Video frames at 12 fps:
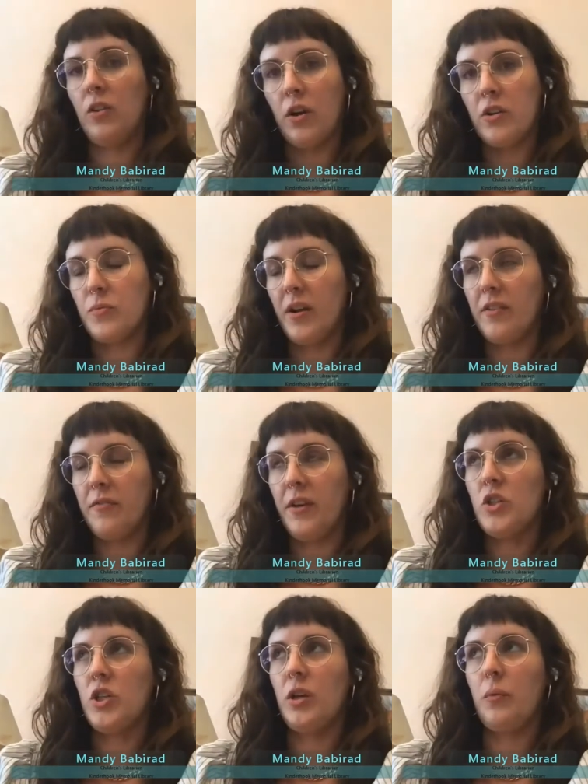large
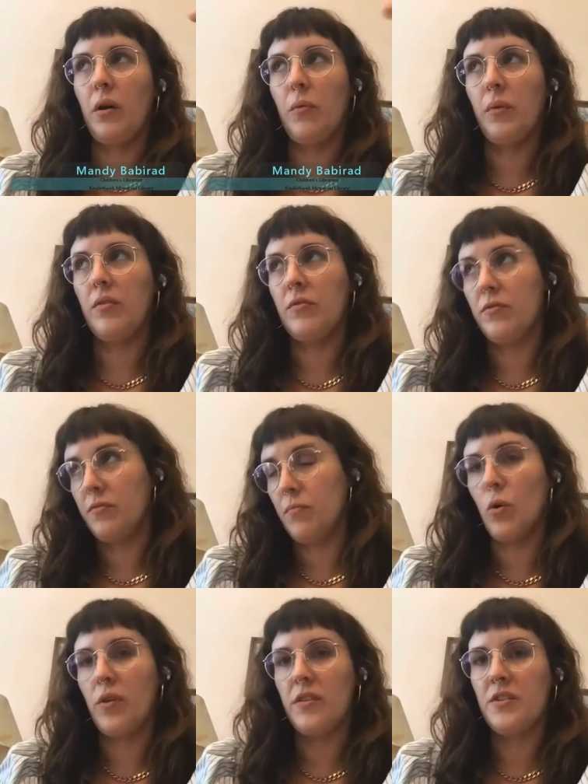renovation where we've
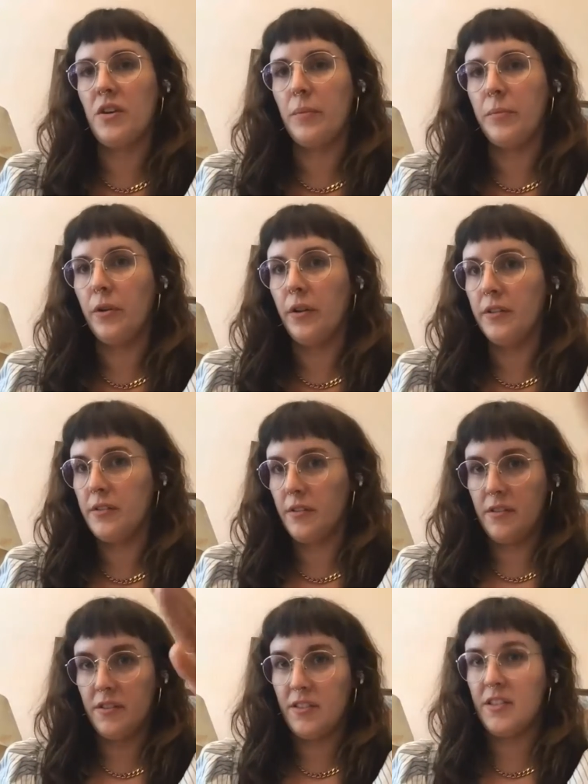more than doubled
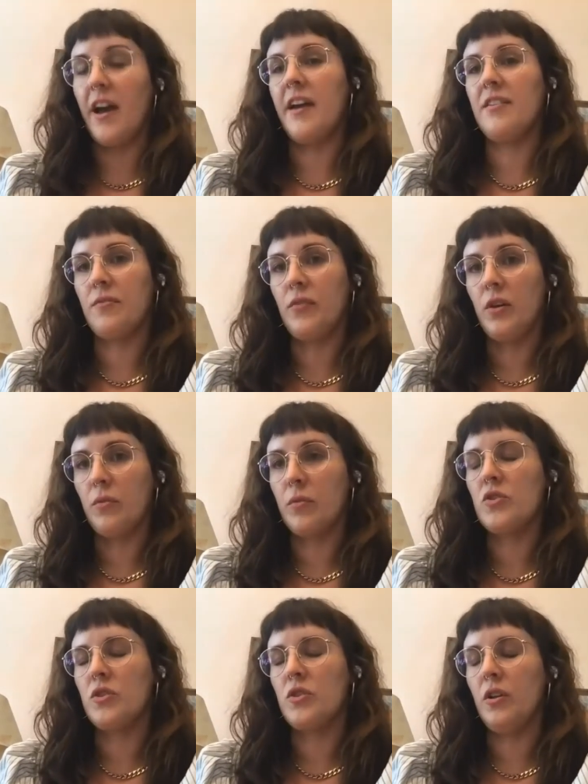the size of the
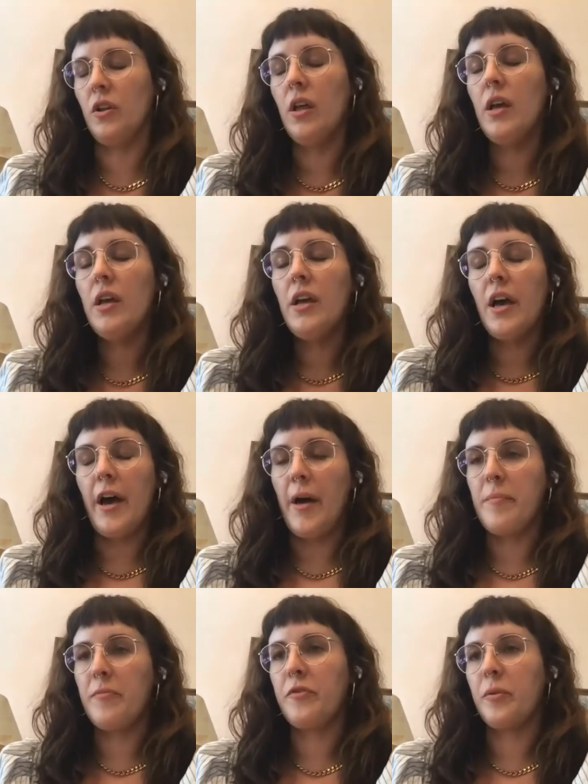original
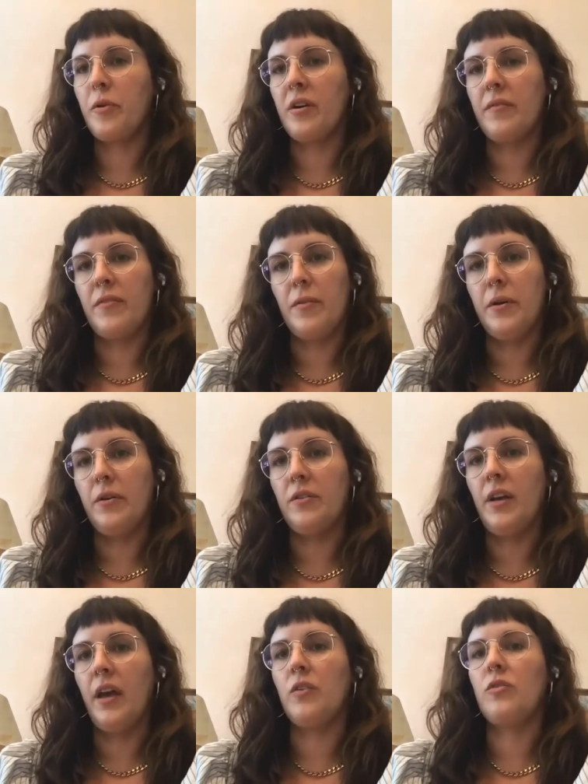footprint of the
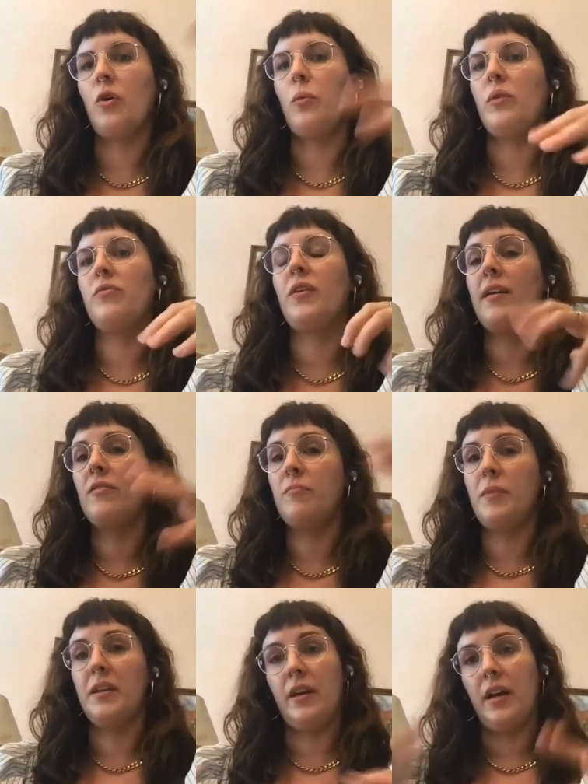building. So we've kind of
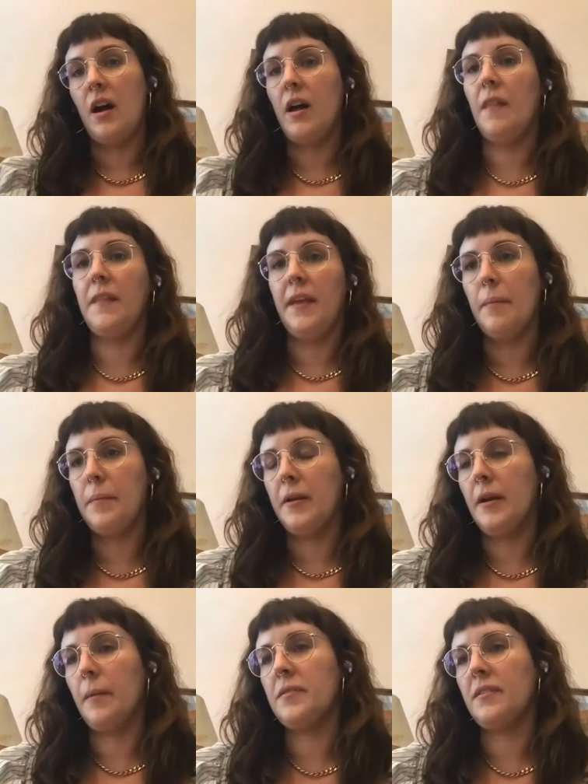been like on the up and
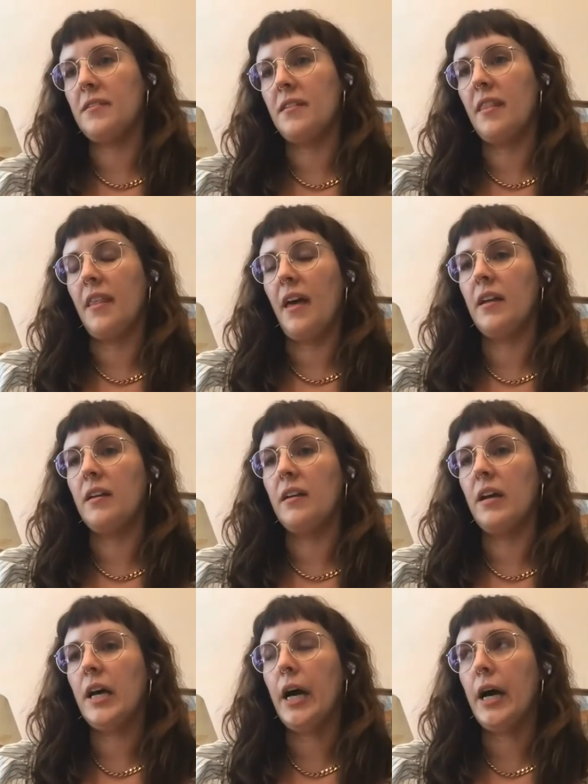up since then.
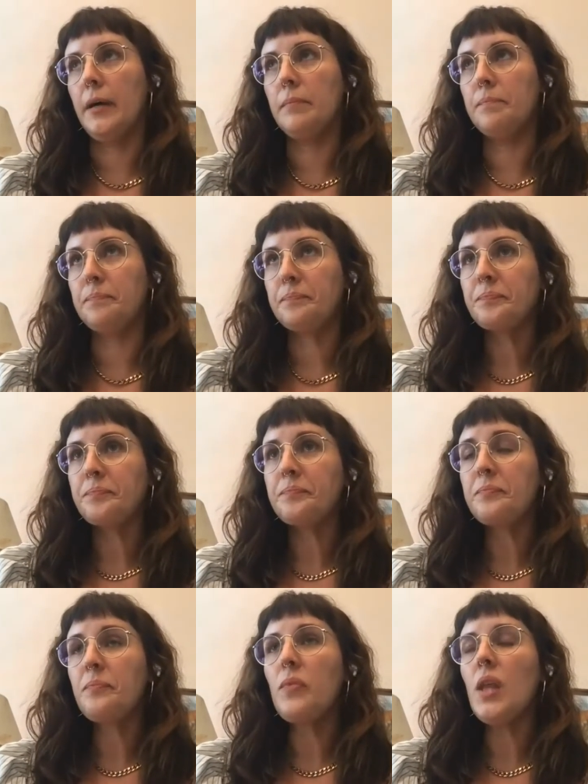
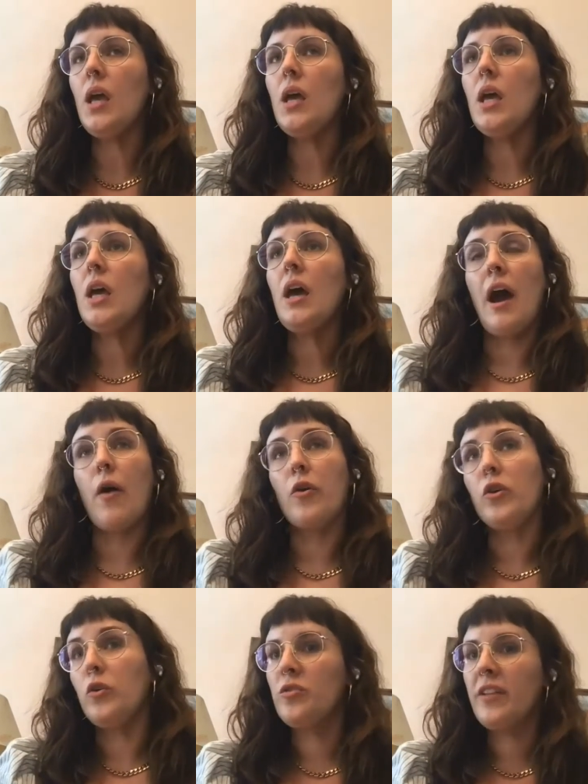Our
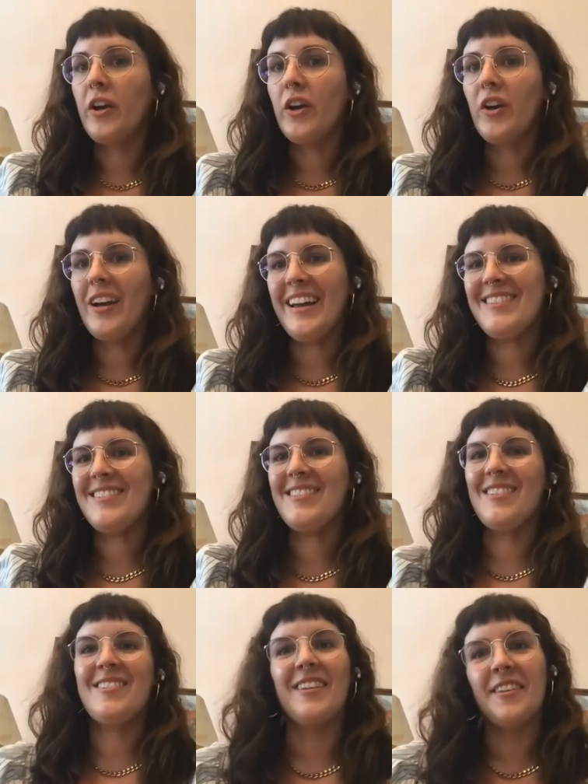newsletter hits
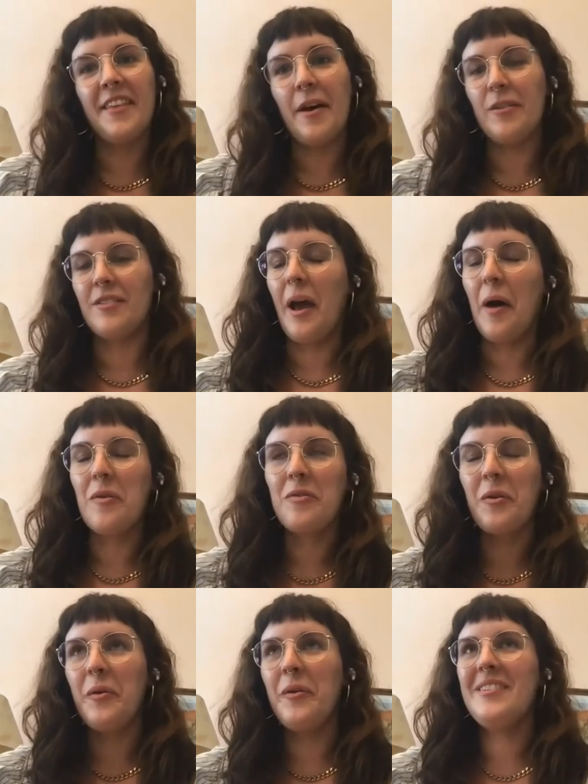6,000
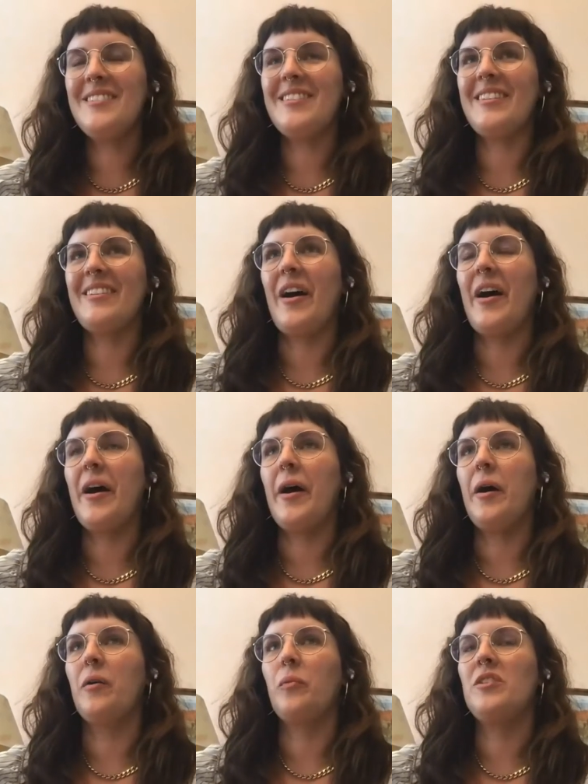households.
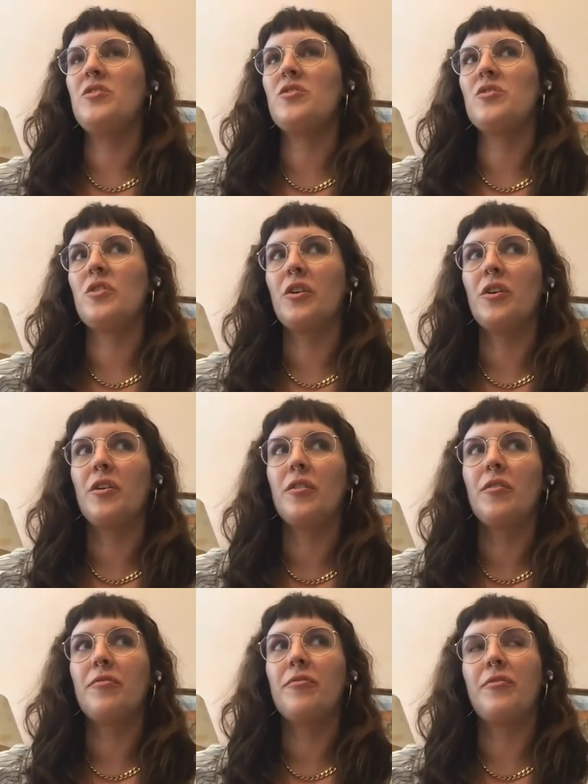We serve,